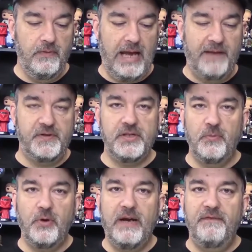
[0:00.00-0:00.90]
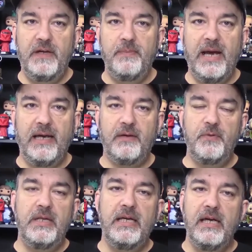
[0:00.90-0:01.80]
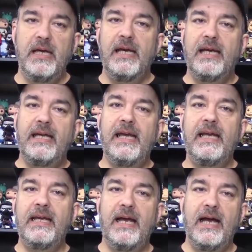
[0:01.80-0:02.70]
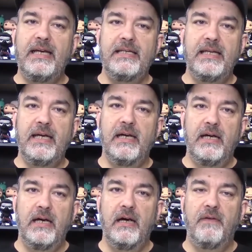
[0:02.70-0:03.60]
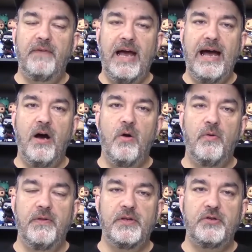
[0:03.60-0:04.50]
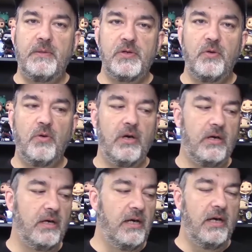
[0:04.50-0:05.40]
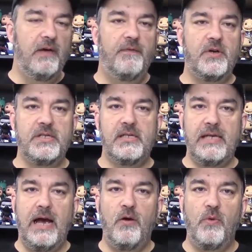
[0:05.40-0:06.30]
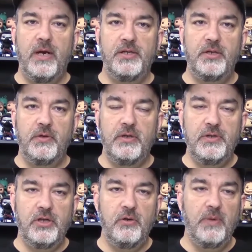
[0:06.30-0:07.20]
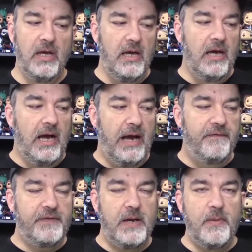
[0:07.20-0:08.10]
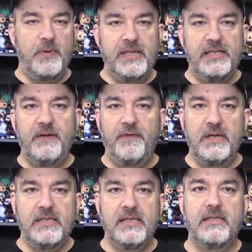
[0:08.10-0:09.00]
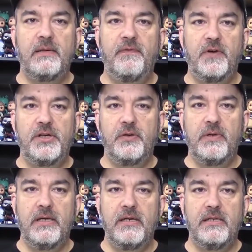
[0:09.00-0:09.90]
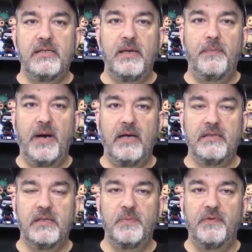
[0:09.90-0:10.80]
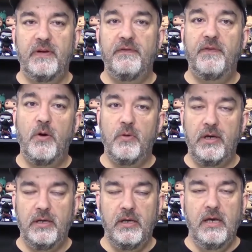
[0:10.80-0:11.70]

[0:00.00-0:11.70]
after some great feedback and really getting an idea of how the streams will work versus how I want to do YouTube, I've come up with a different system for doing sub boxes moving forward.